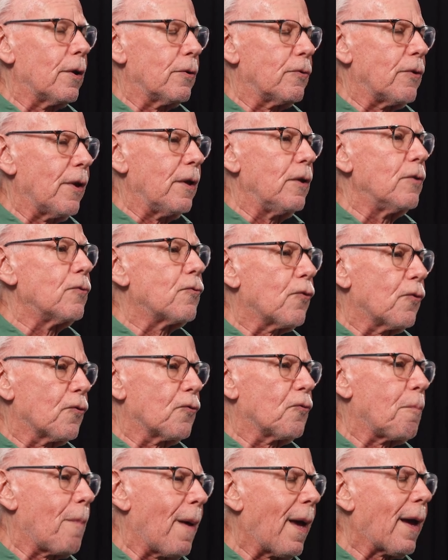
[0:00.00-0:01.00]
to
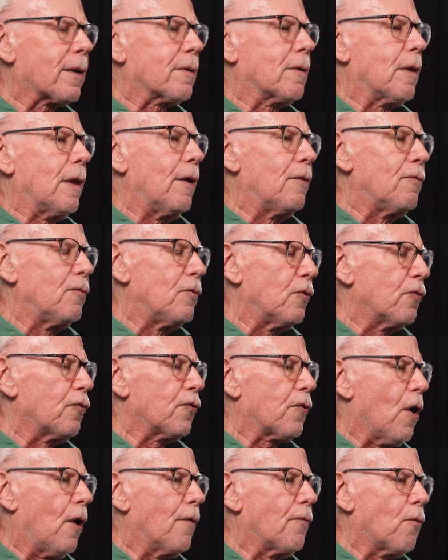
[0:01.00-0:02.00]
introspect and
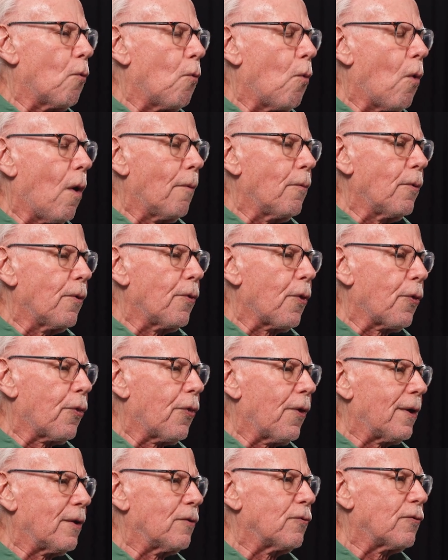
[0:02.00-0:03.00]
discover what were the
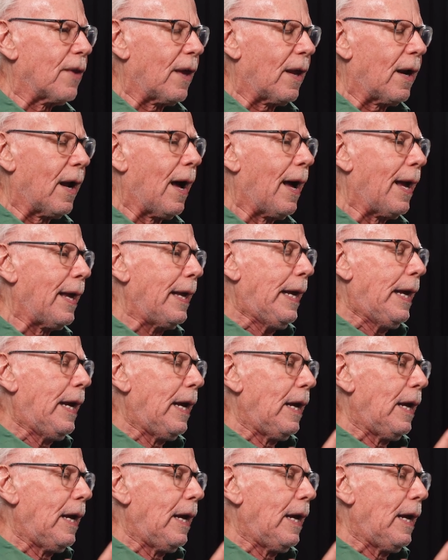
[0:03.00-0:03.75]
things that I